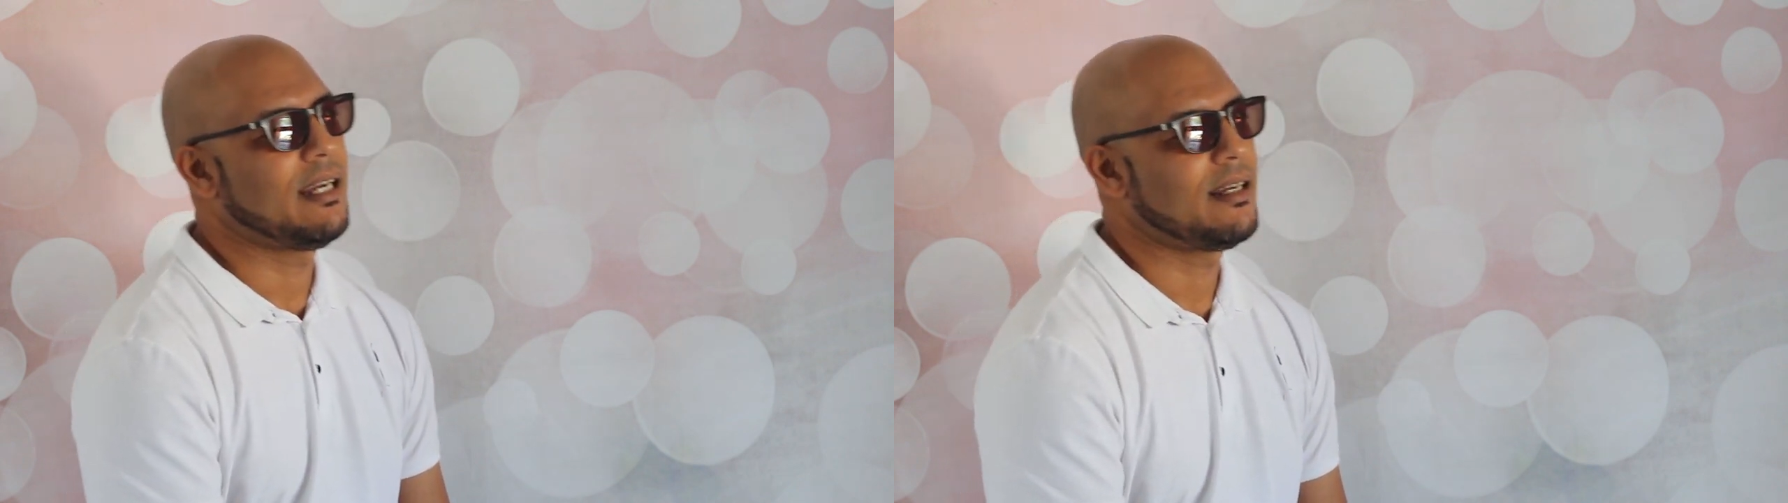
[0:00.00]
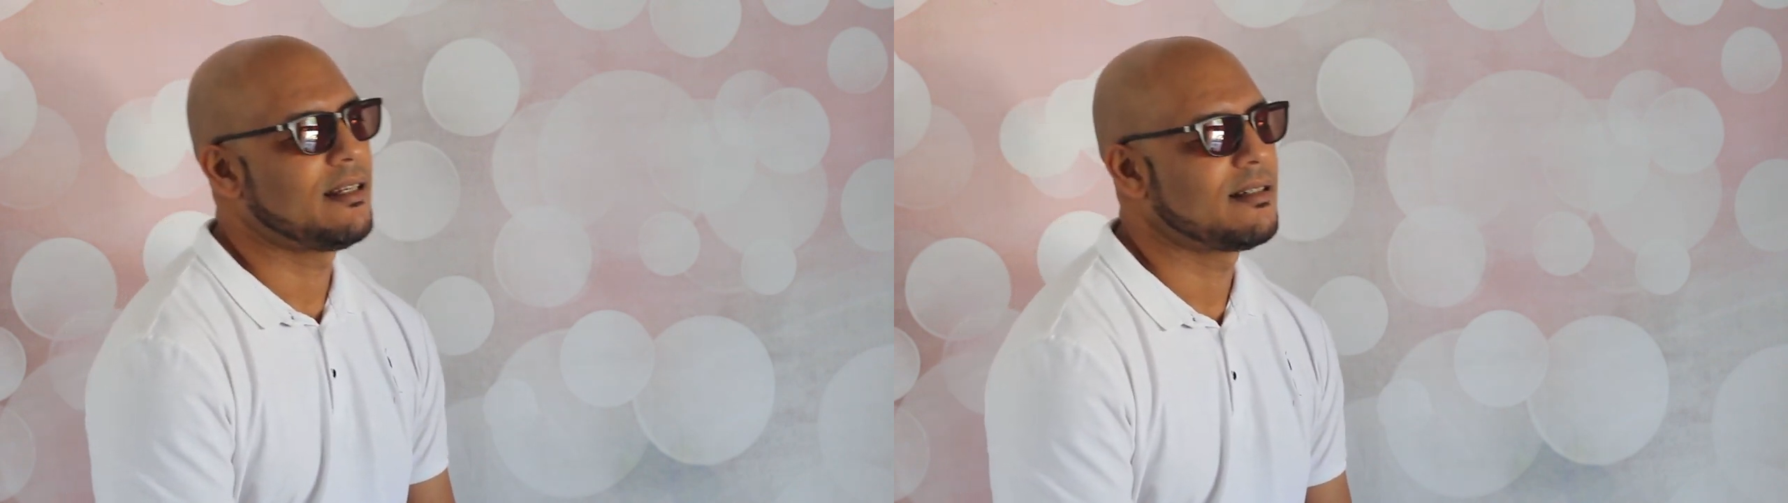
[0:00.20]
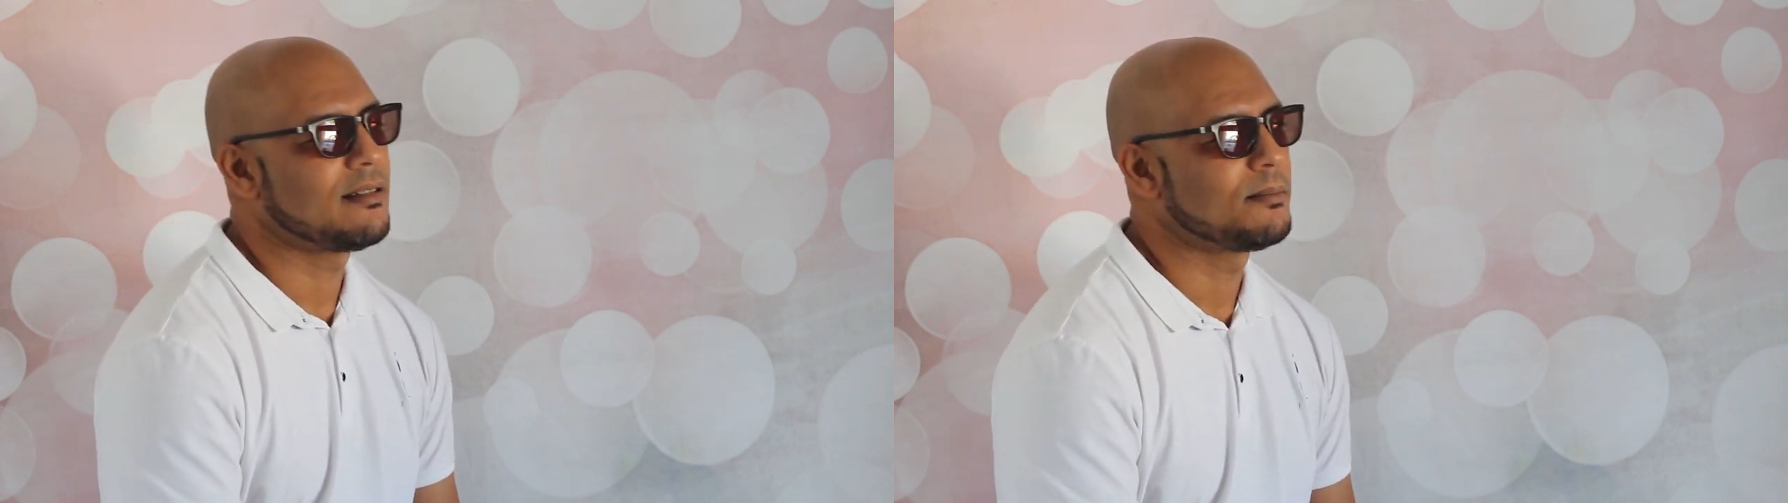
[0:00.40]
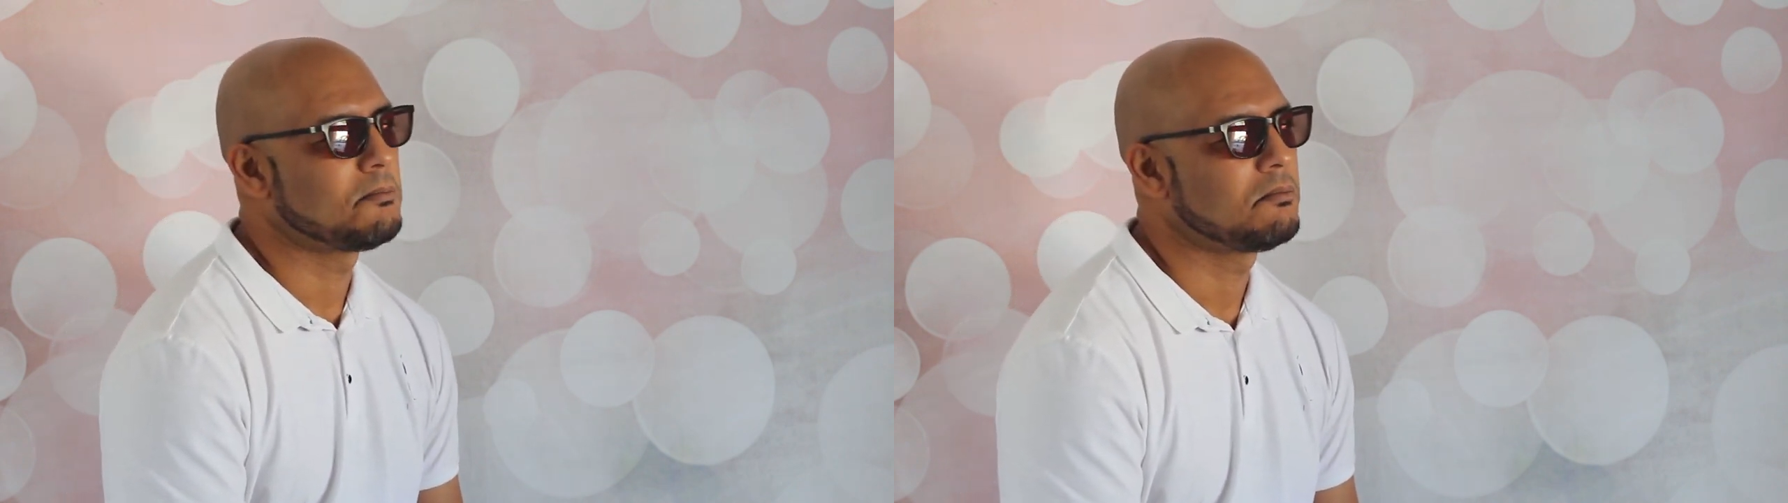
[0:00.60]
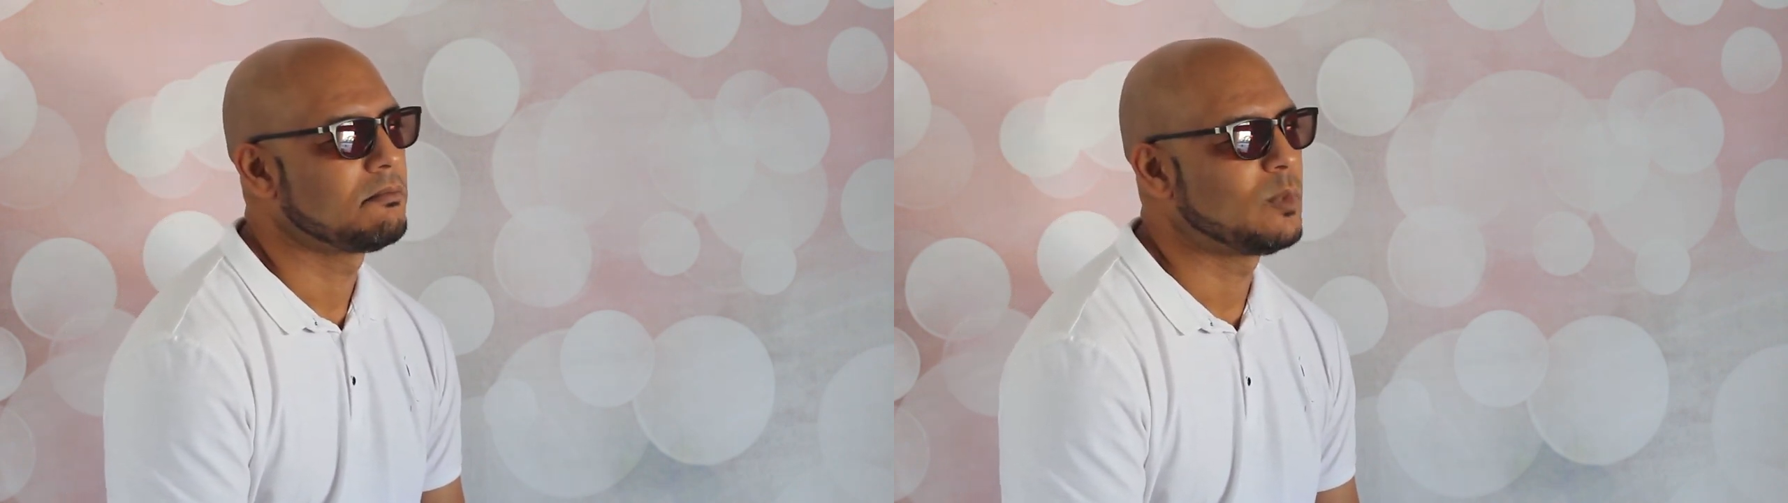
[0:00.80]
And
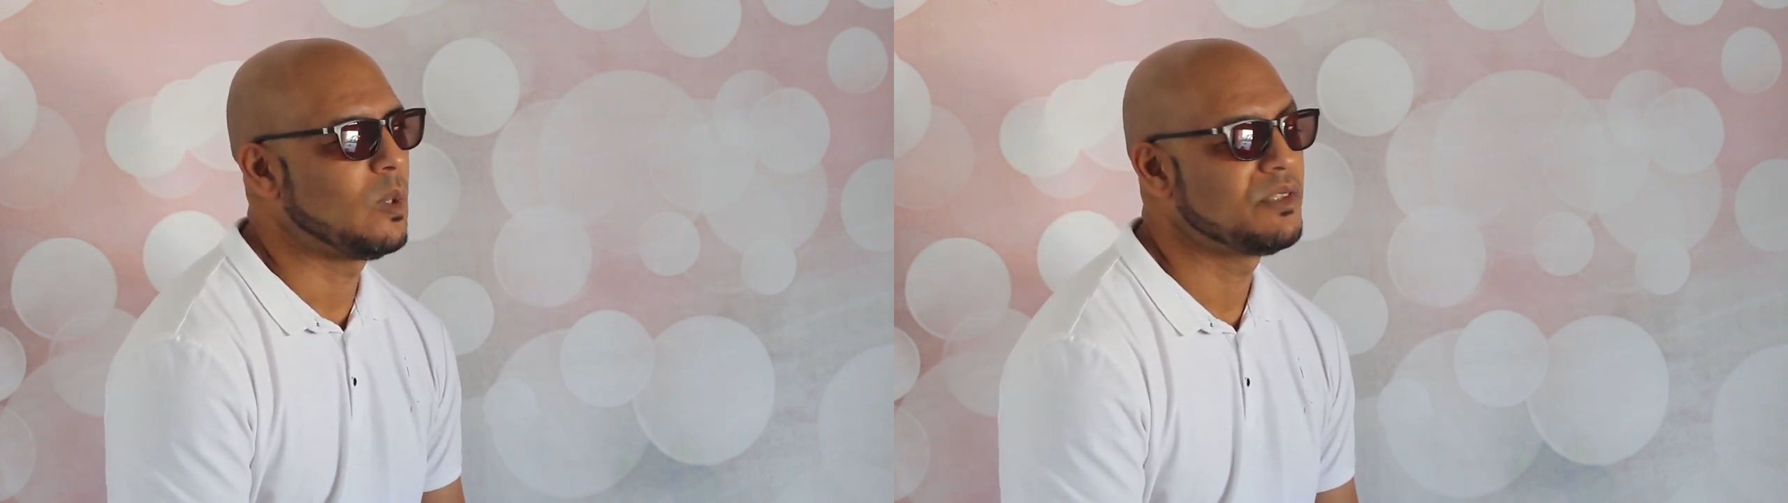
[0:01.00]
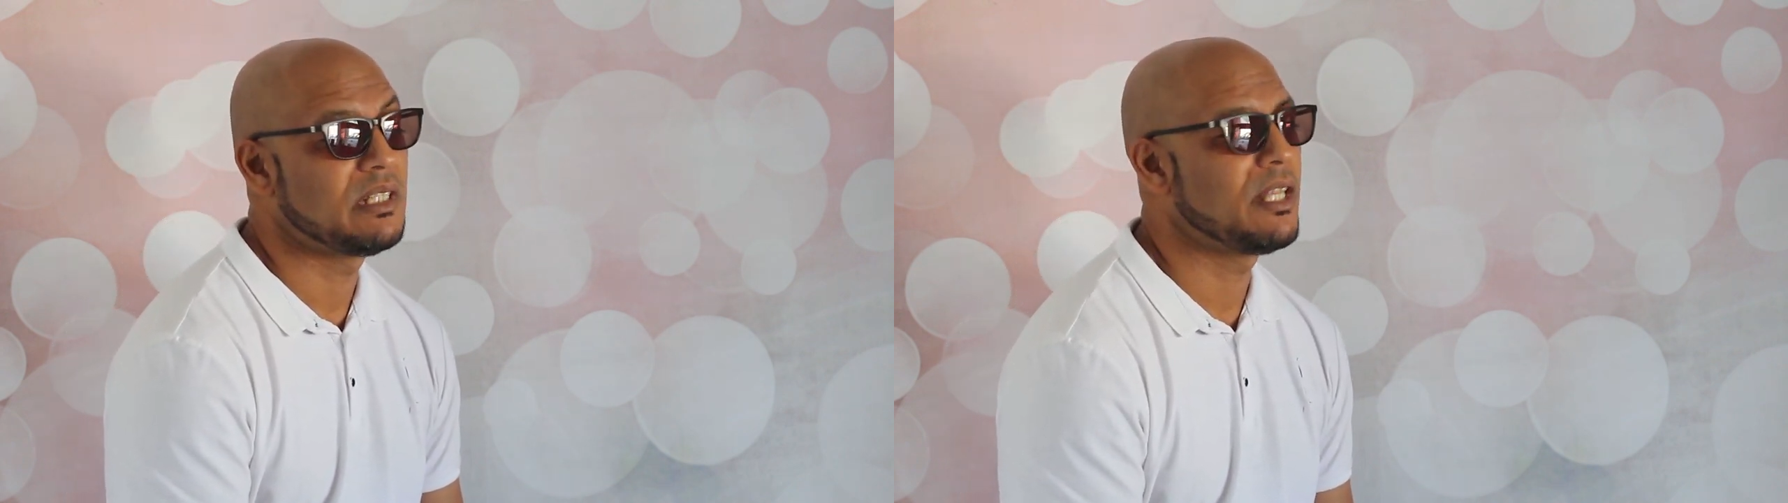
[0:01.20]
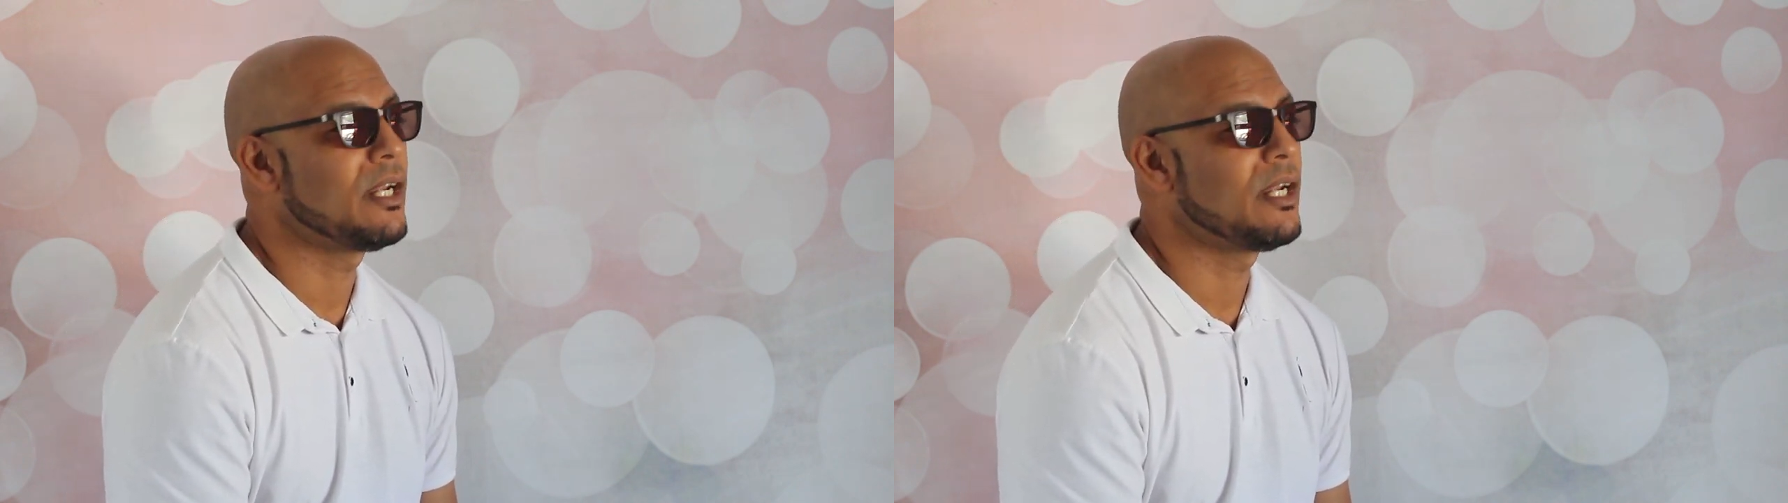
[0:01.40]
um, obviously